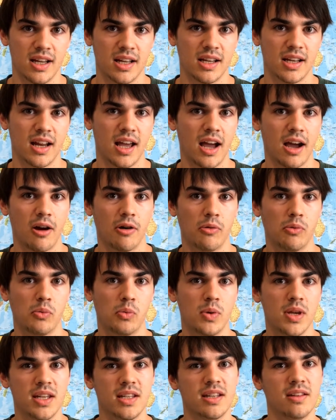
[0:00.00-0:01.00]
Now,
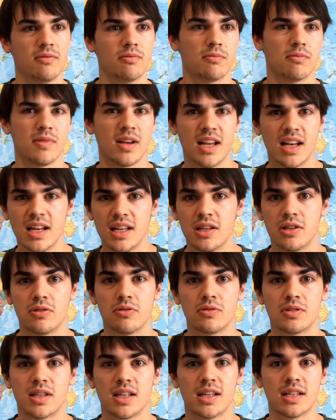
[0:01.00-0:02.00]
we didn't really
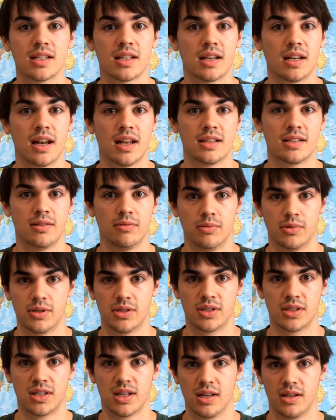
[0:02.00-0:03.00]
use this unless it
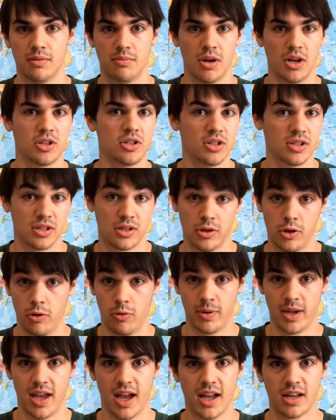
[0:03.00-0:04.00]
was an emergency or
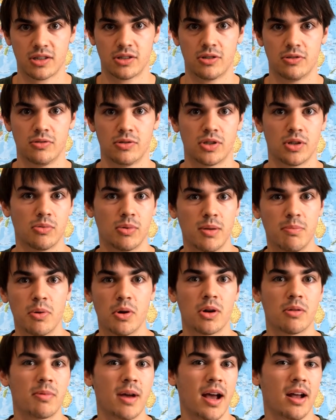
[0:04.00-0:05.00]
we had to, so we
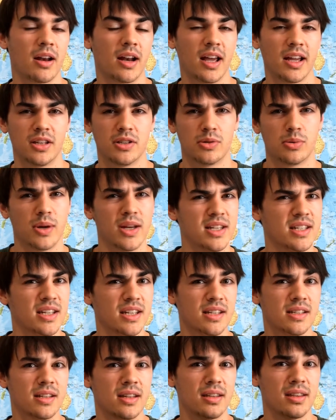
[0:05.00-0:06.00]
put about like 20
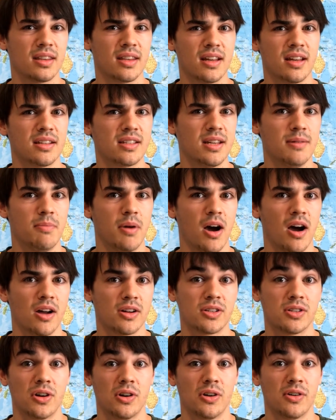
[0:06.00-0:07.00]
to 30
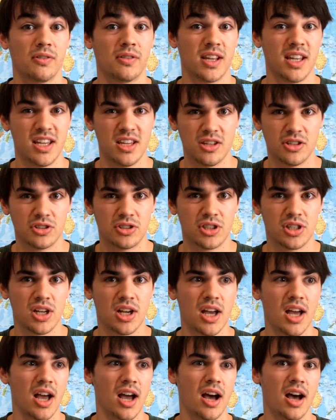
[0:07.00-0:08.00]
baht on each.
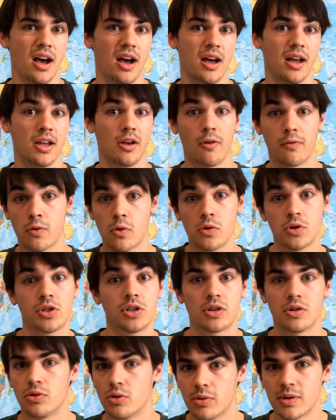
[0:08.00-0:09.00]
Of course, you
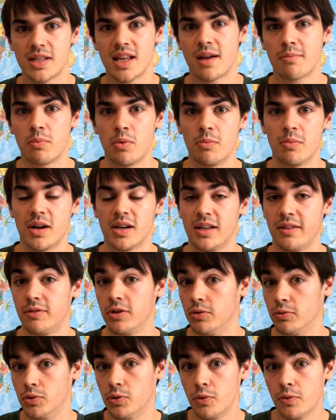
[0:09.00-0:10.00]
can always add more money if you
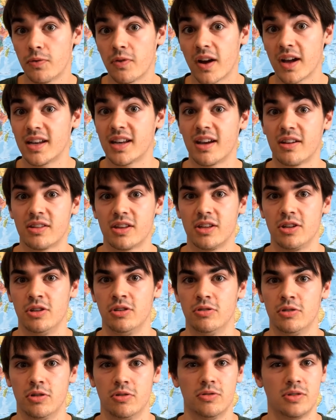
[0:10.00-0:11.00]
do find out that you
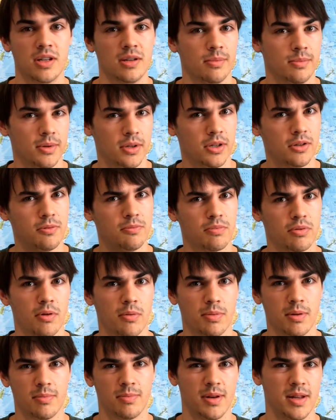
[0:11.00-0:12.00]
use it, but you
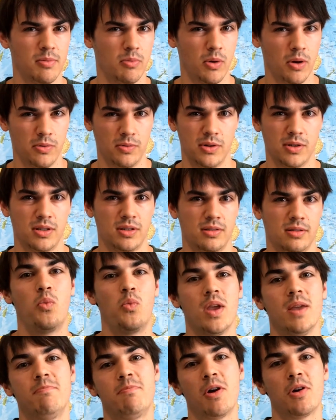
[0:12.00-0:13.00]
probably won't.
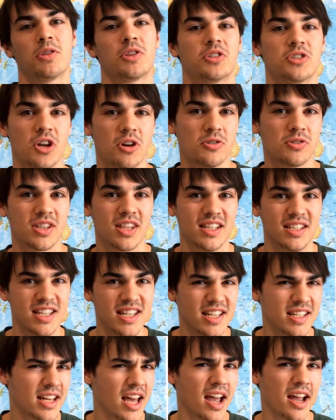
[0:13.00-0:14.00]
We both chose the
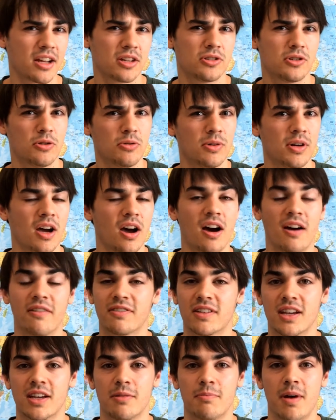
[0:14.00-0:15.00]
DTAC 2.5
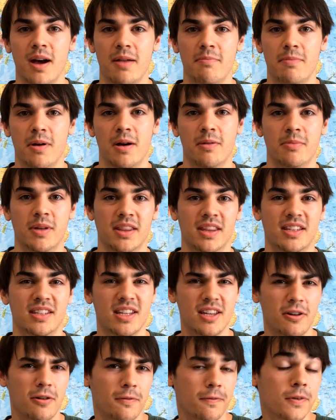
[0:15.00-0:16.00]
GB per month
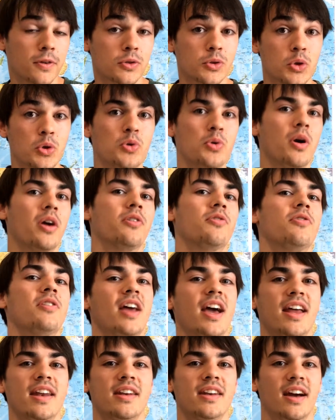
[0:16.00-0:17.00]
deal for
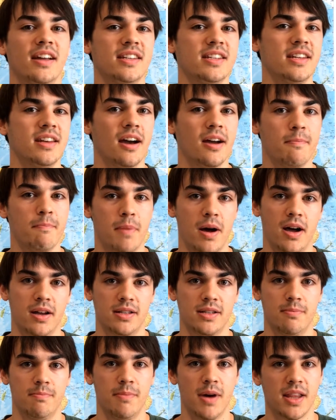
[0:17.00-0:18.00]
299 baht
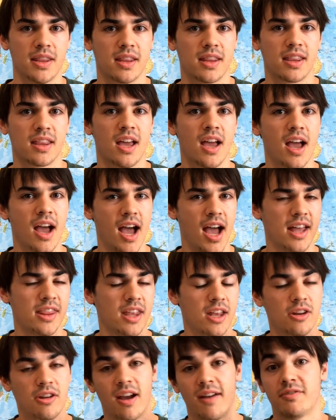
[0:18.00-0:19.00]
a month, and
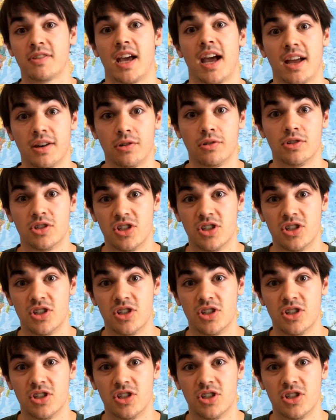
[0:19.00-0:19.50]
then you have to add on